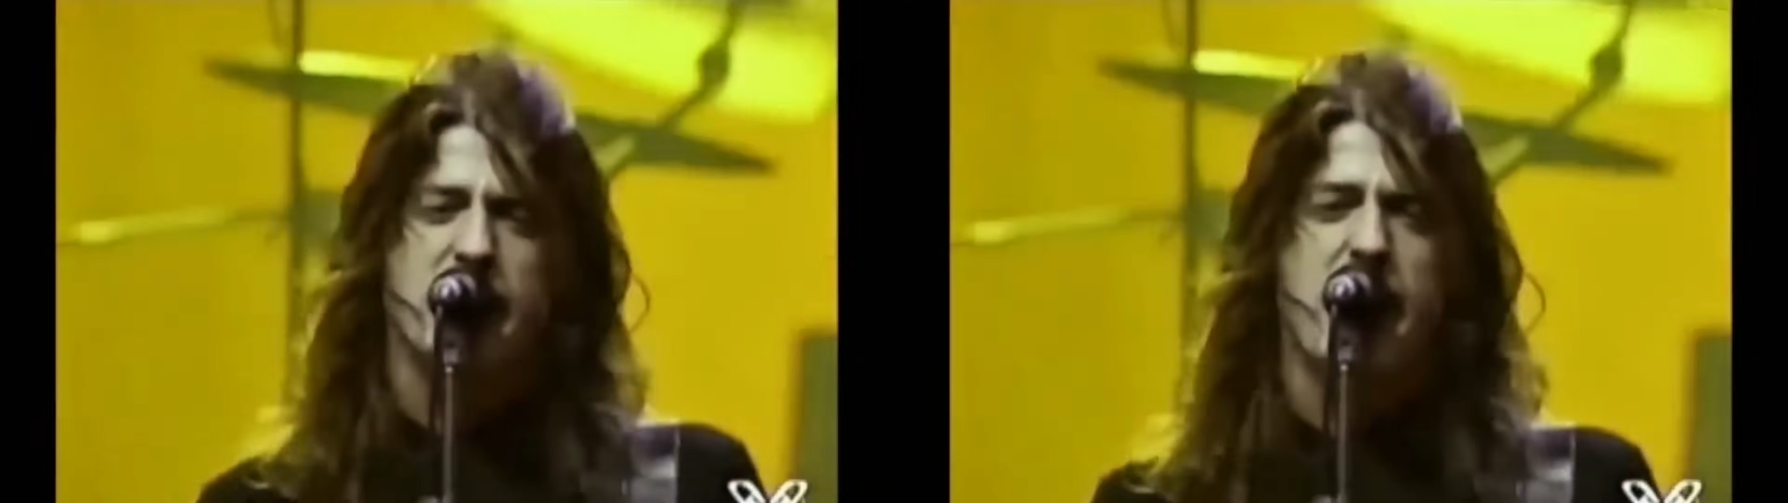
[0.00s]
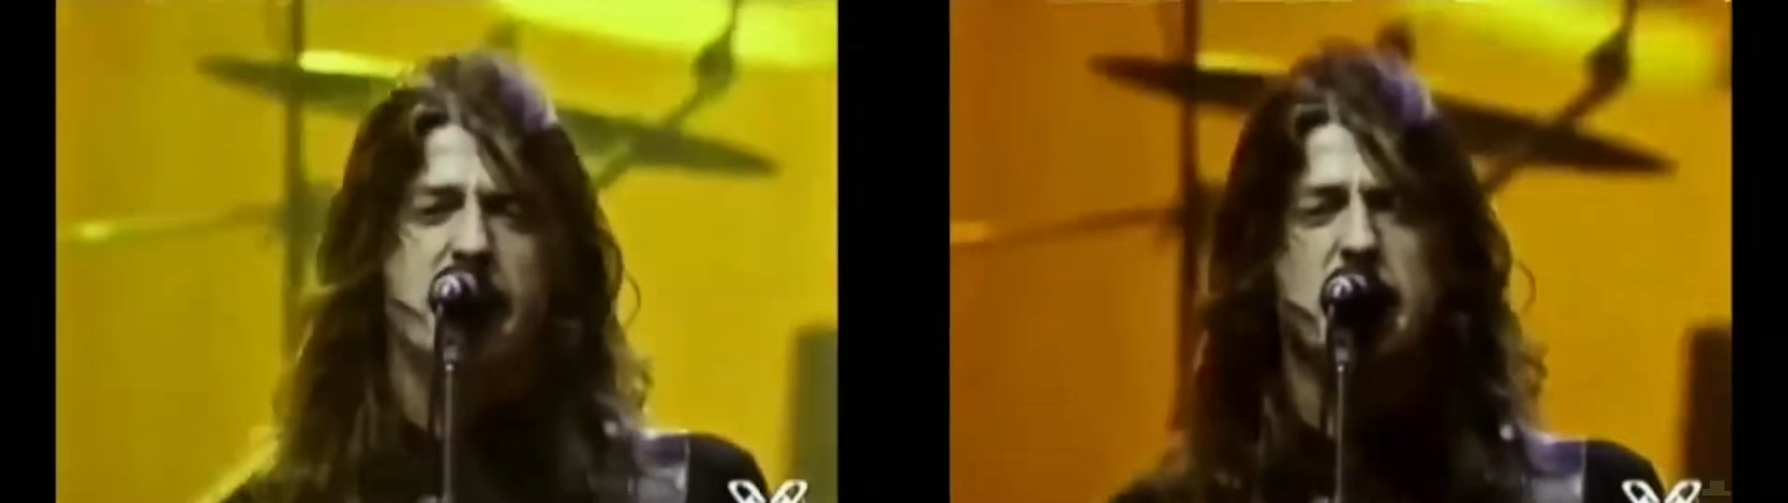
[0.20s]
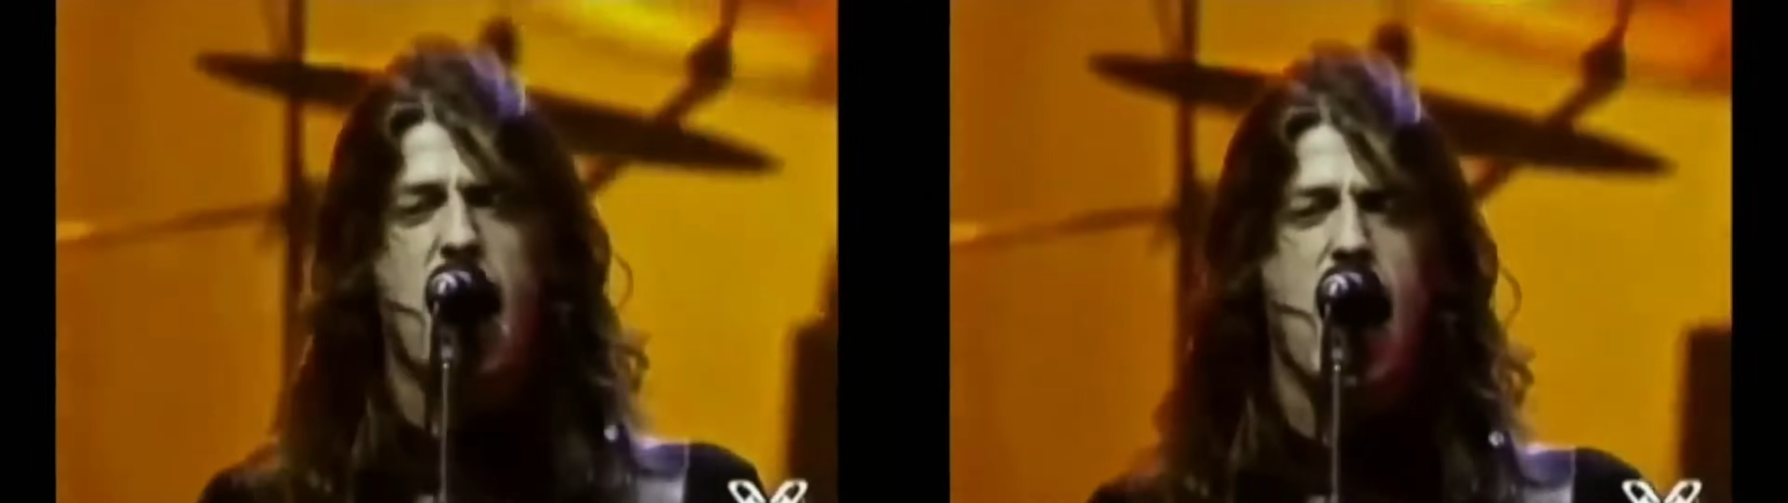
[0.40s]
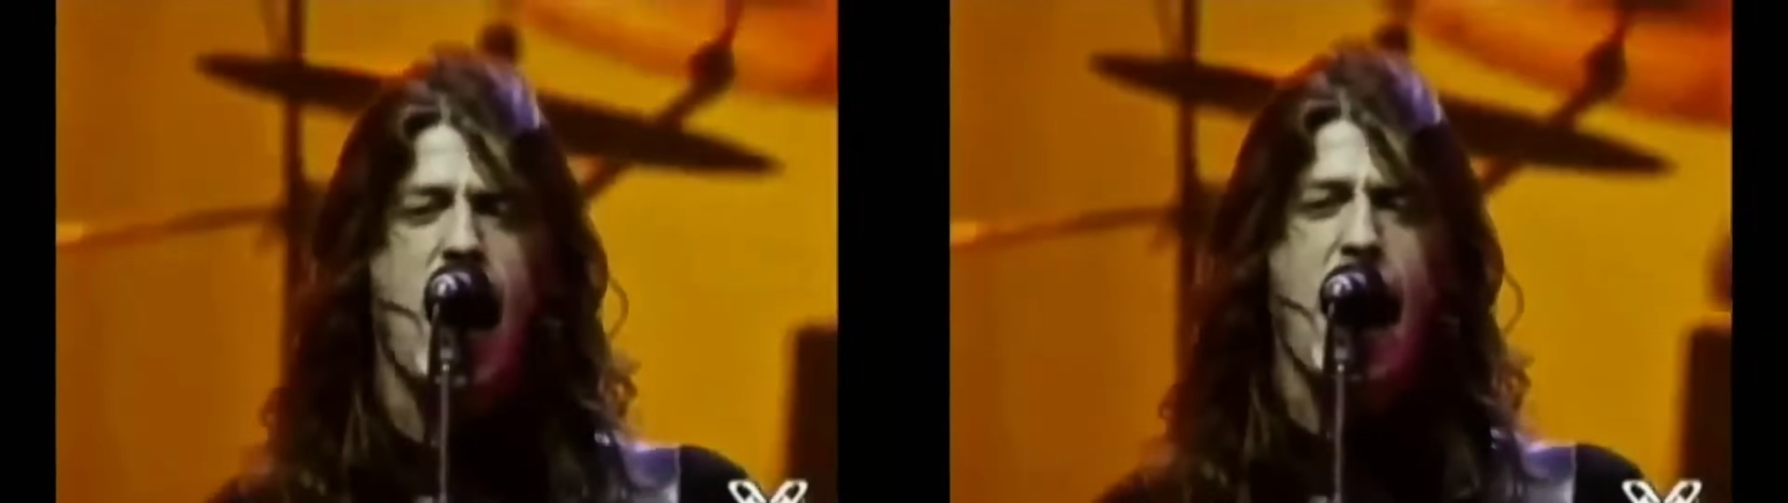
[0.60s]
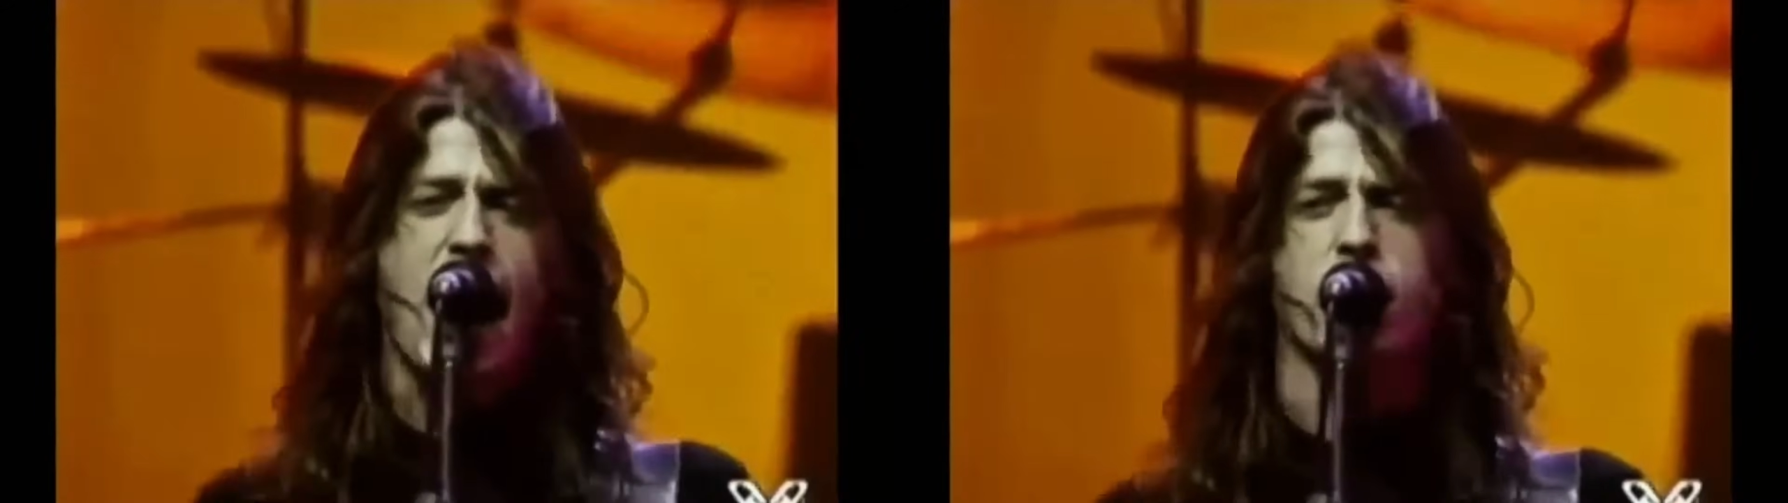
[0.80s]

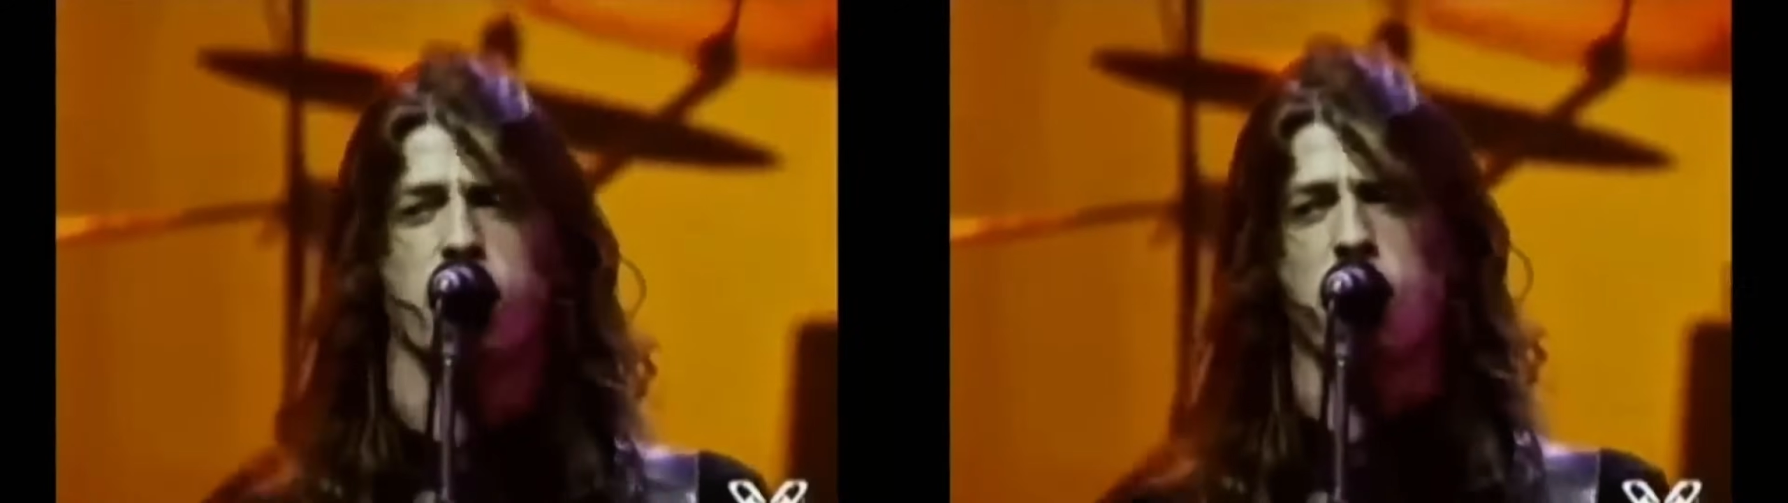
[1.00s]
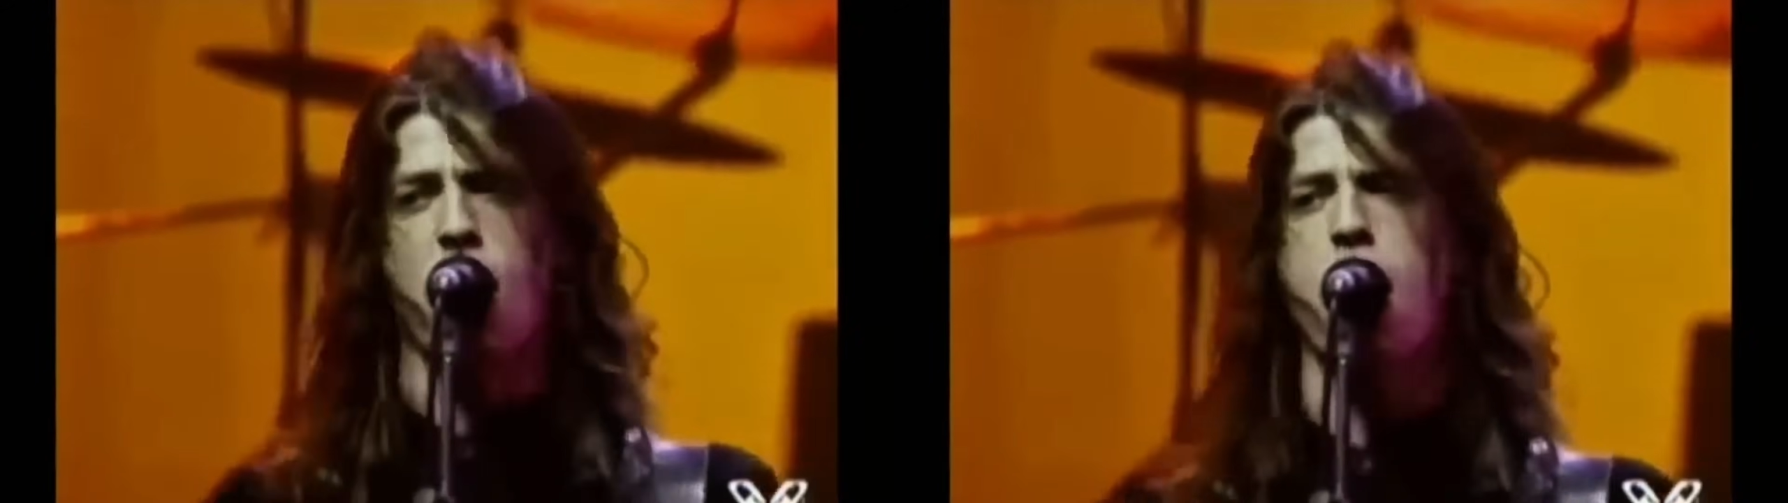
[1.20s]
terrified Michael.